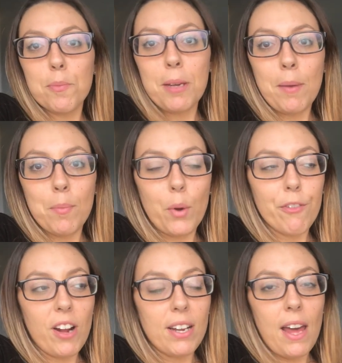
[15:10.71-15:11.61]
me and my
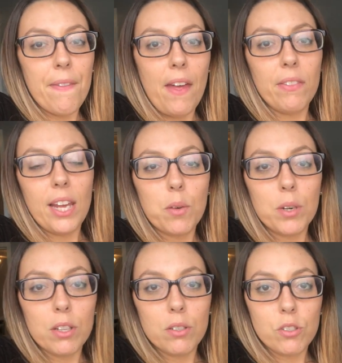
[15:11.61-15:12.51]
boyfriend and then like
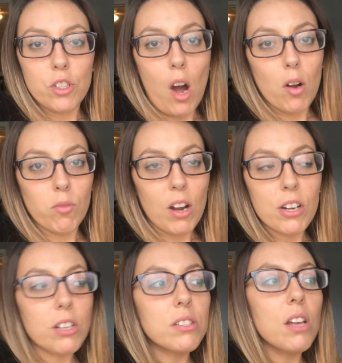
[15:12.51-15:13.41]
one of those dog
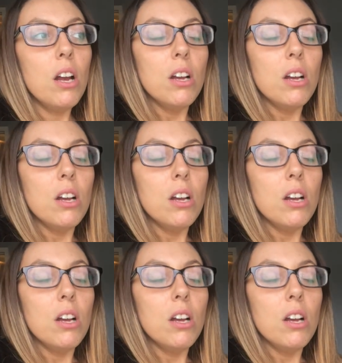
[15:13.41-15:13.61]
runners